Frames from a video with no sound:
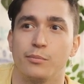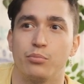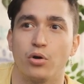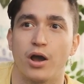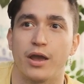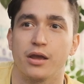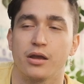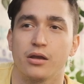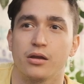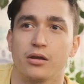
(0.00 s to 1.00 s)
But
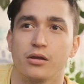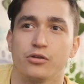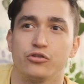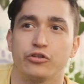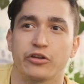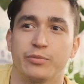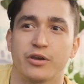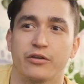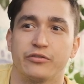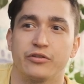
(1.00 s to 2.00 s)
just
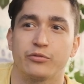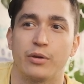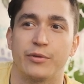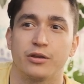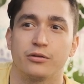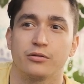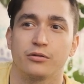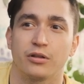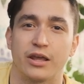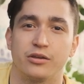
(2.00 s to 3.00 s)
because these women
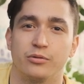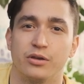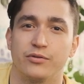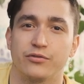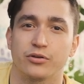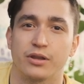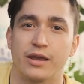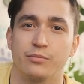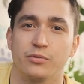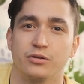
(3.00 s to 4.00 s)
like you, even if you're
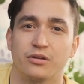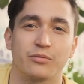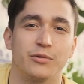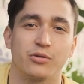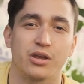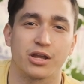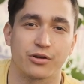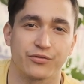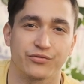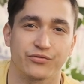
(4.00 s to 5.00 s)
lame, doesn't mean you can get her.